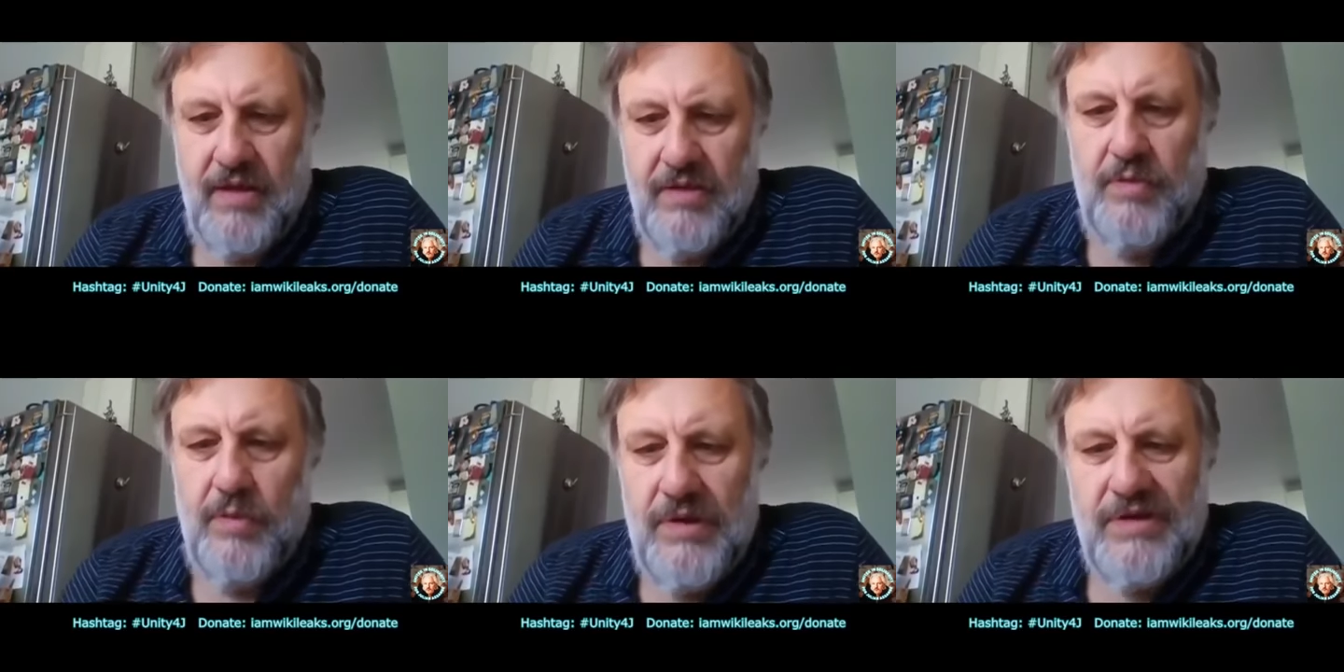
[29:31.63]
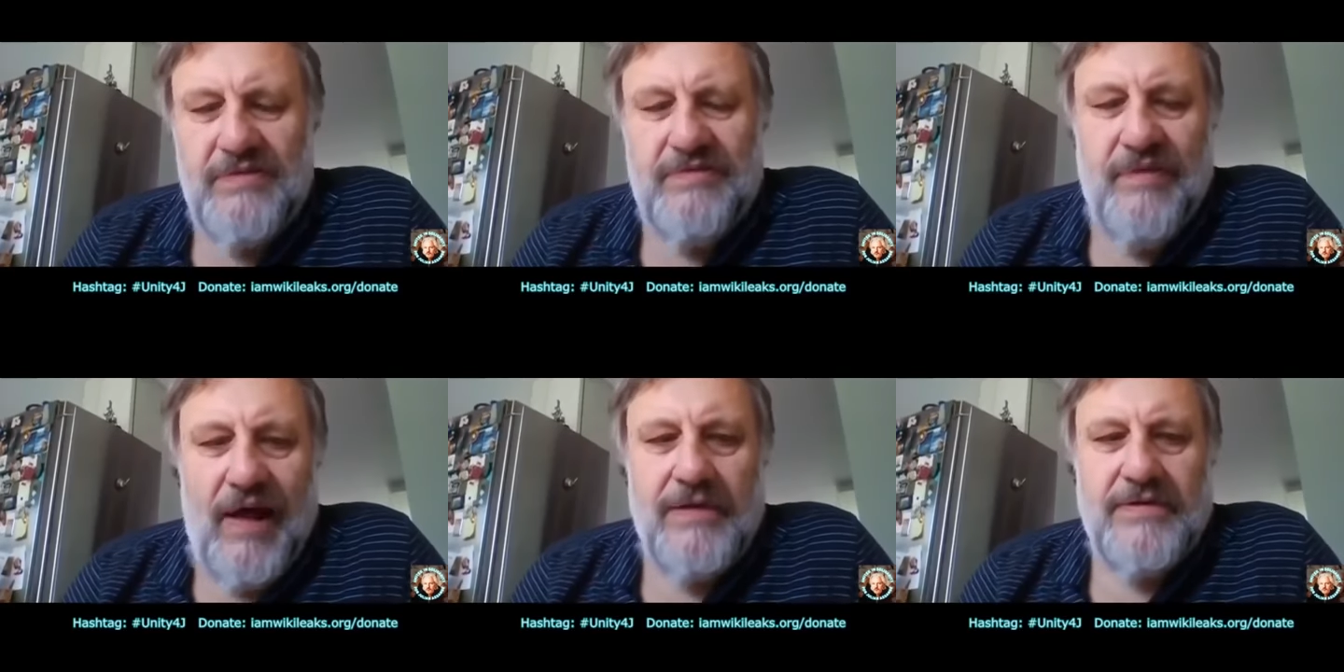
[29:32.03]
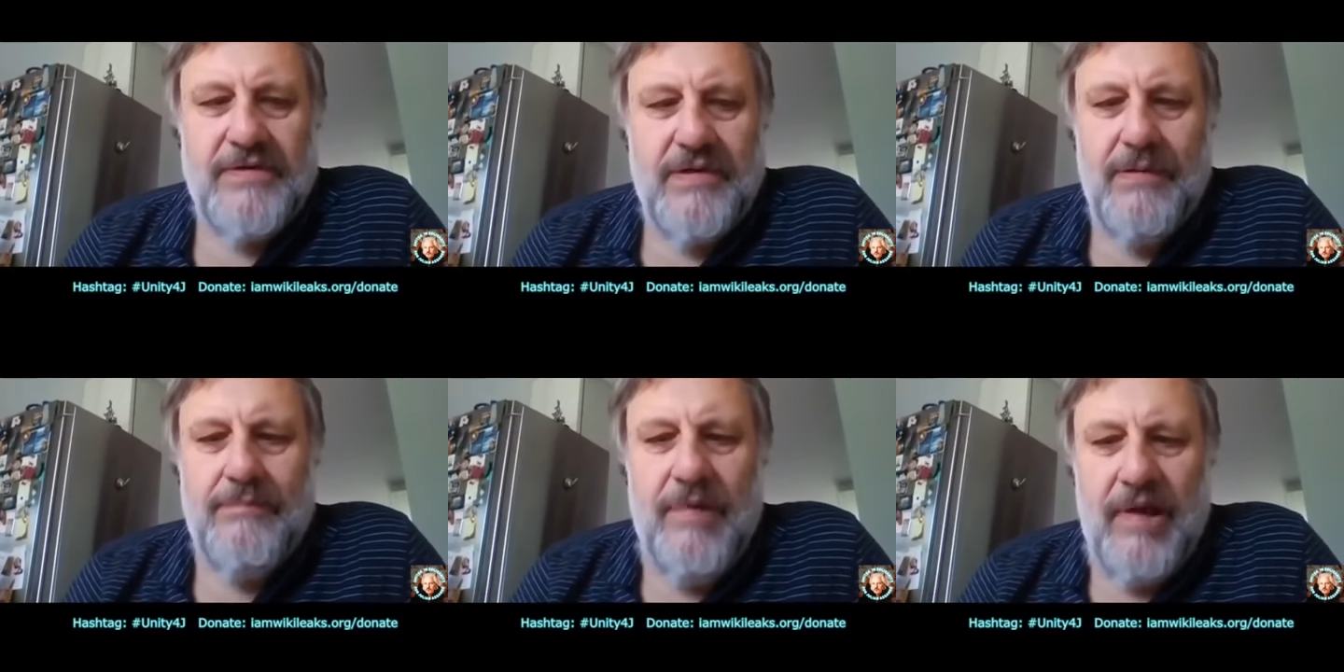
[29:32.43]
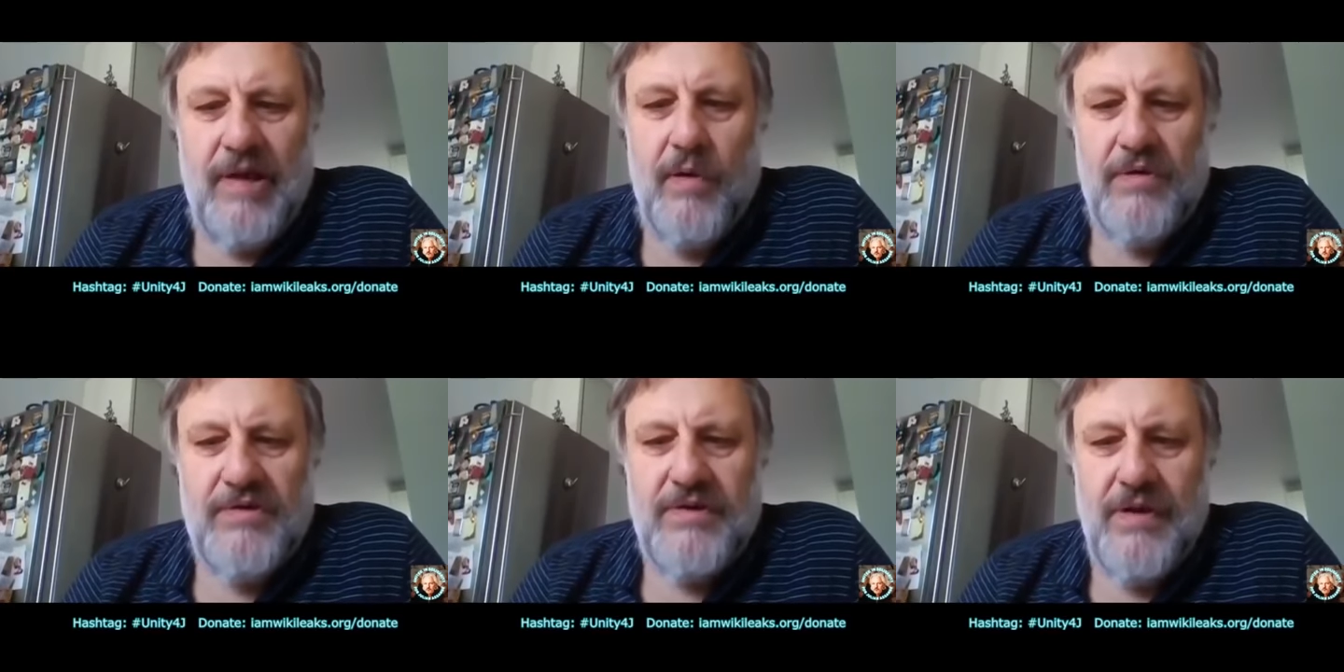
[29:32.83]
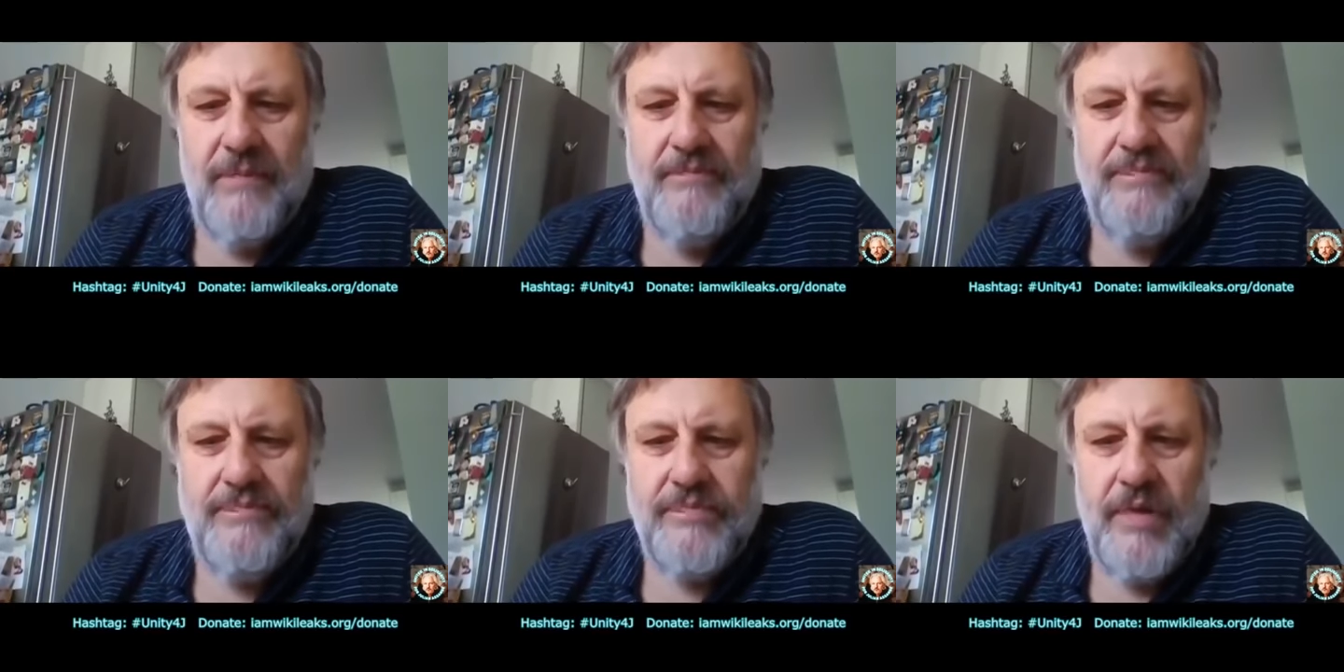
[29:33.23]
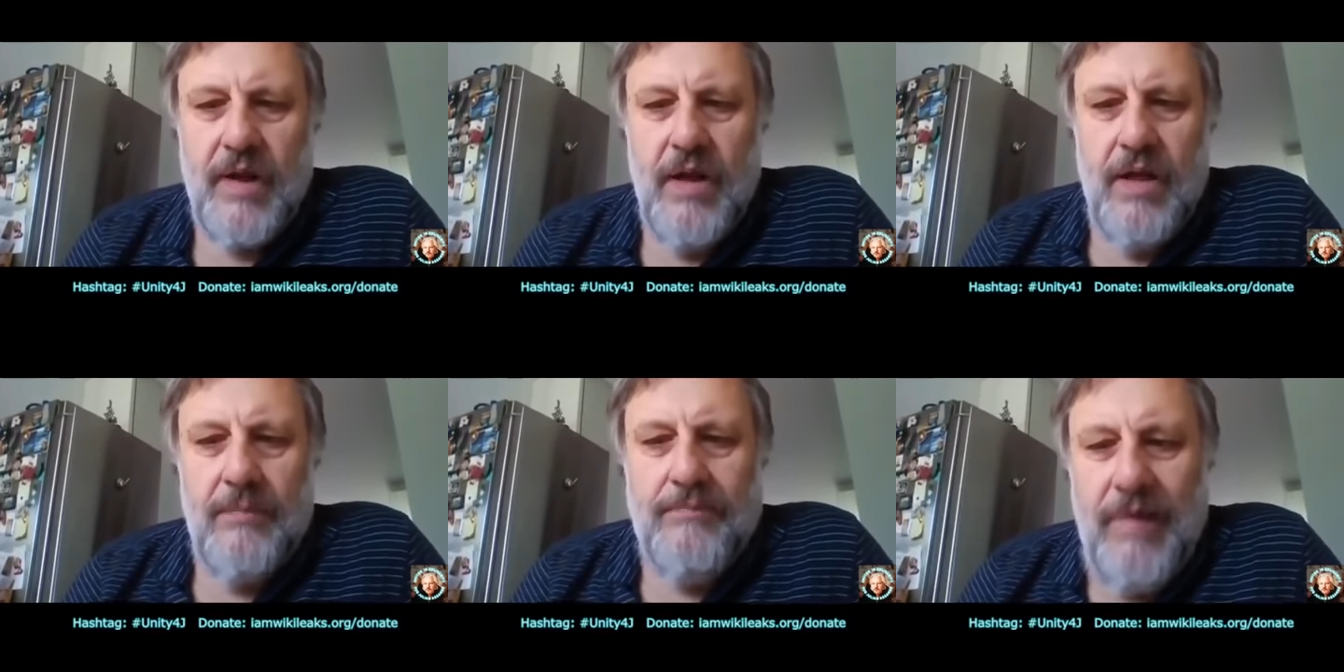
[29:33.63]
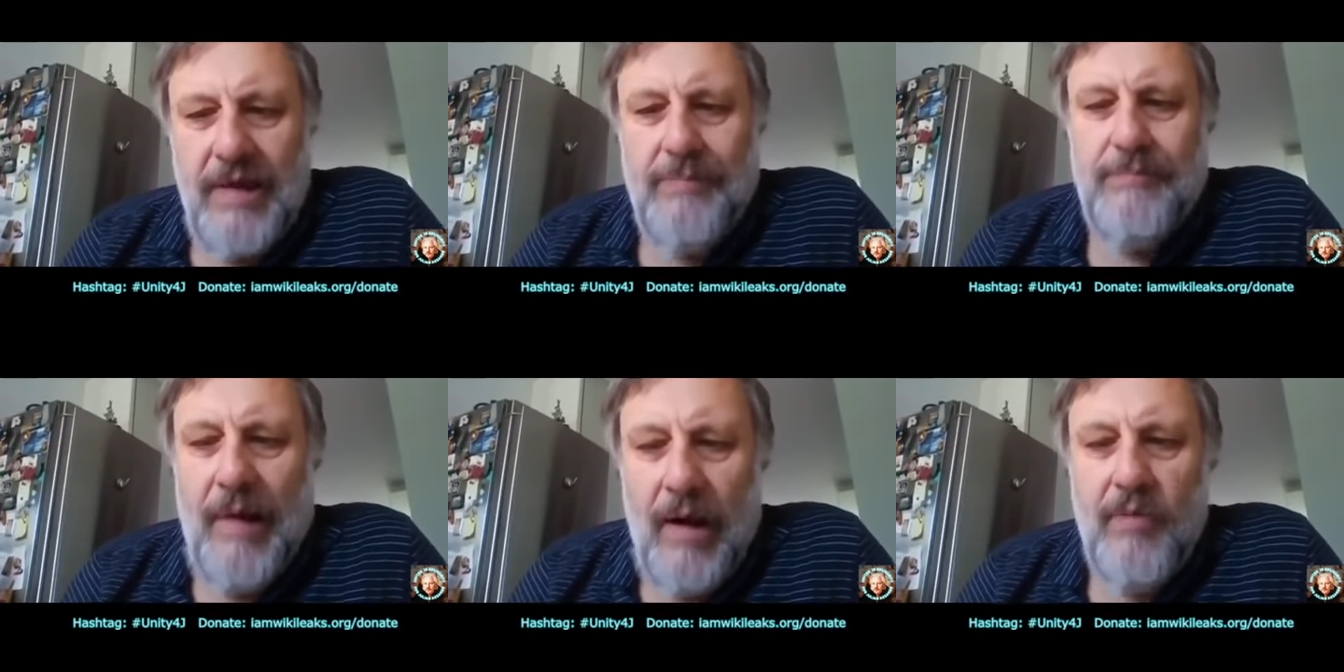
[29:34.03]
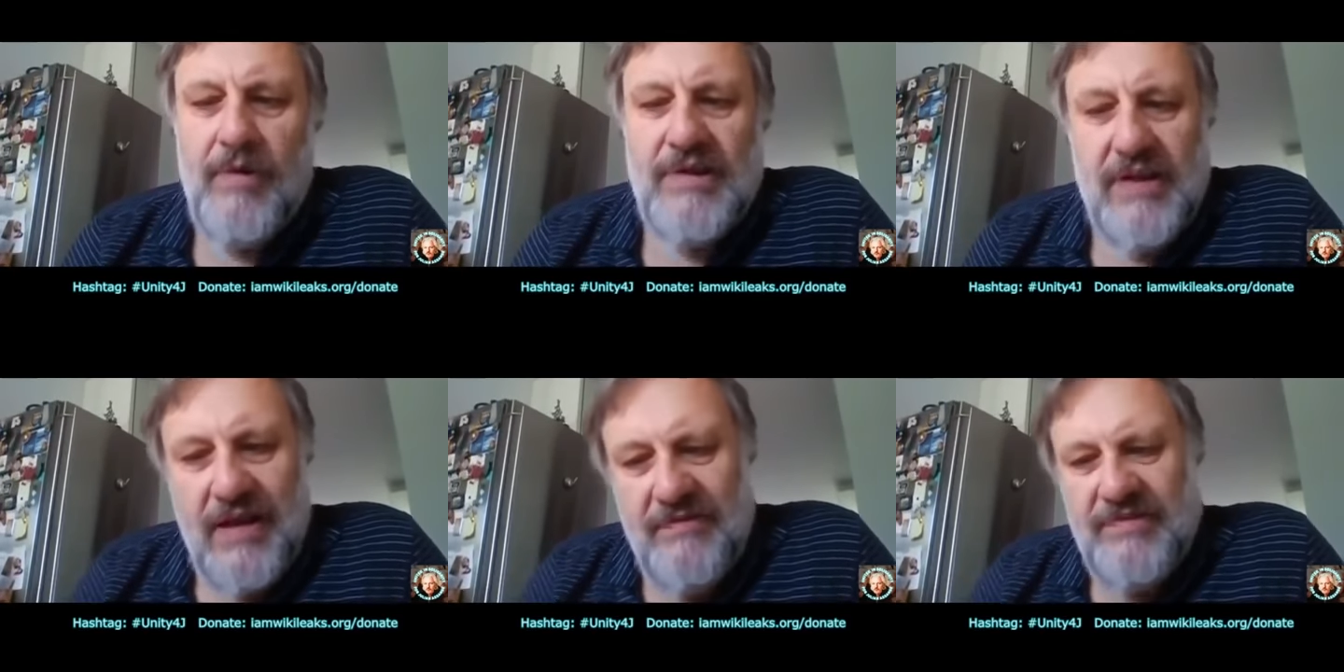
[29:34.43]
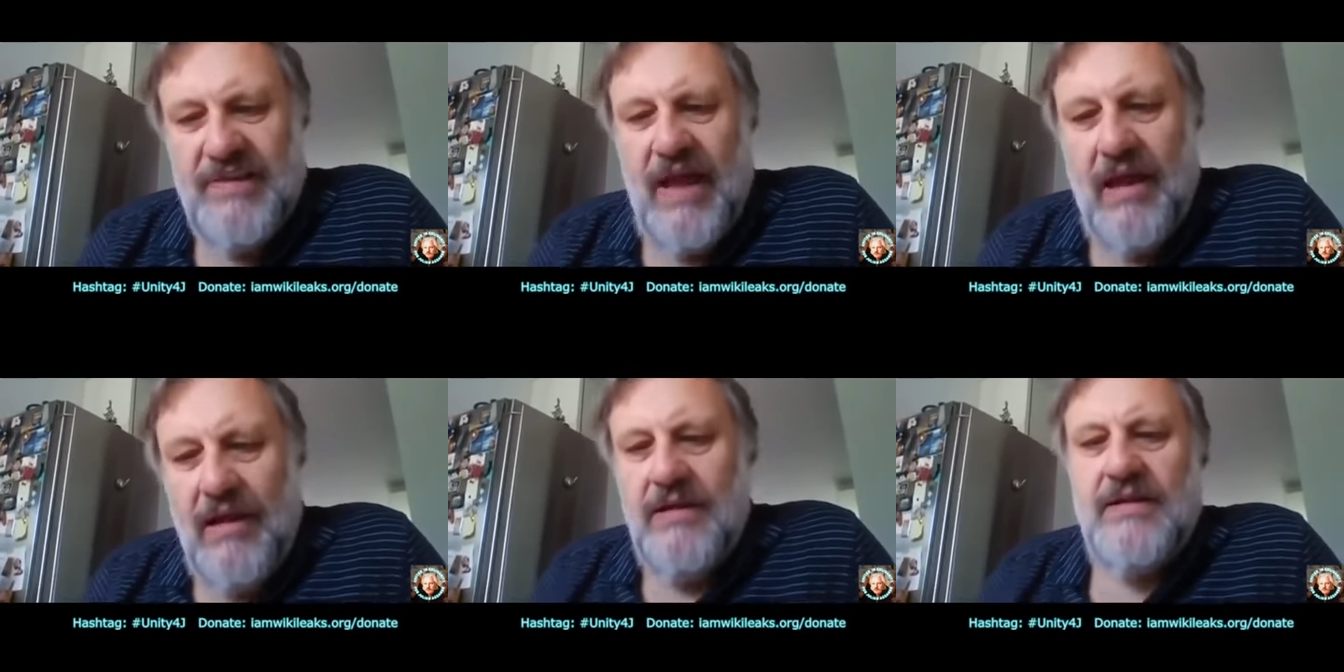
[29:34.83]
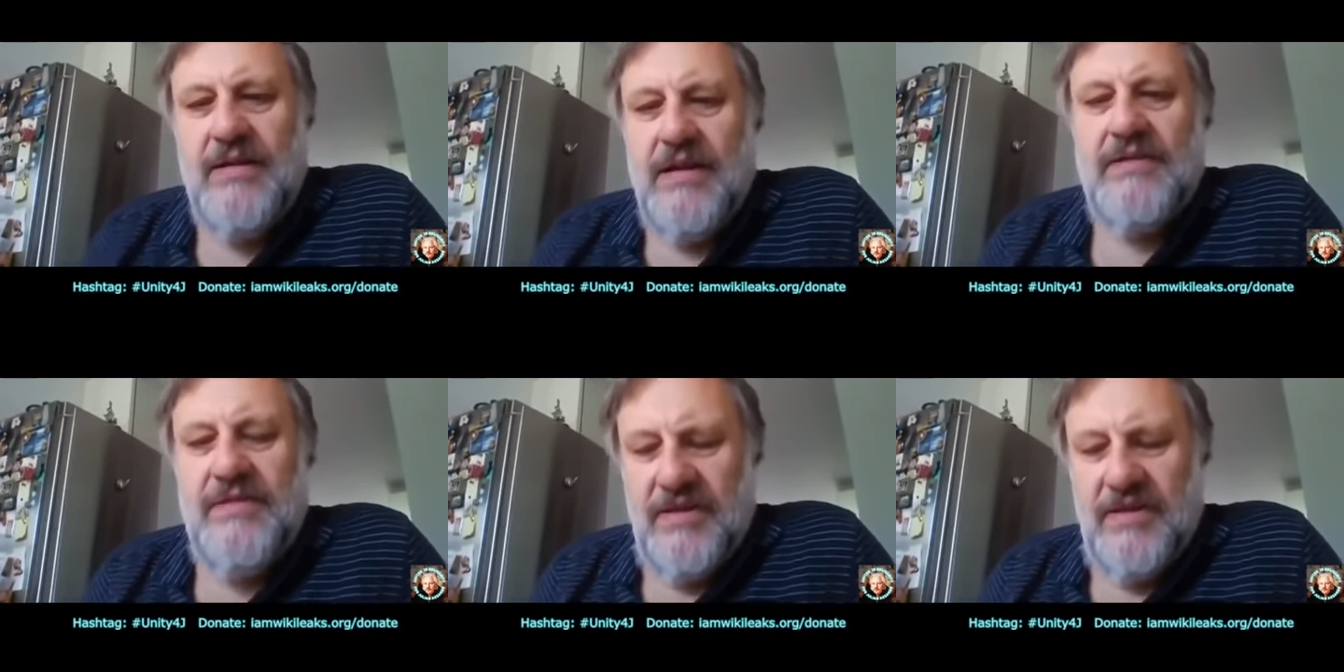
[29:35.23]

Do it fast, because big powers have silently